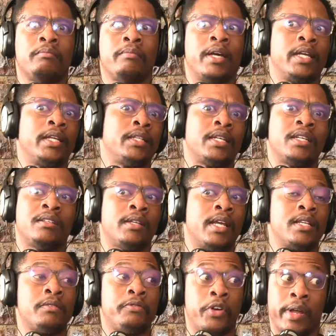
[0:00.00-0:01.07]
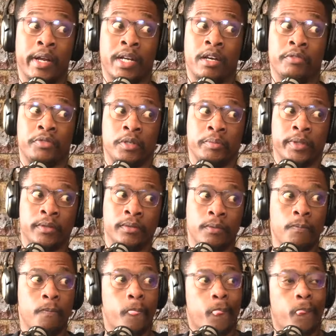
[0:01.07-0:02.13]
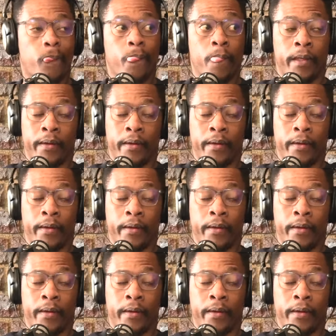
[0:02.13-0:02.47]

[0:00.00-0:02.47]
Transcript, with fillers: and mind and that's yeah. very uncomfortable. It is uncomfortable.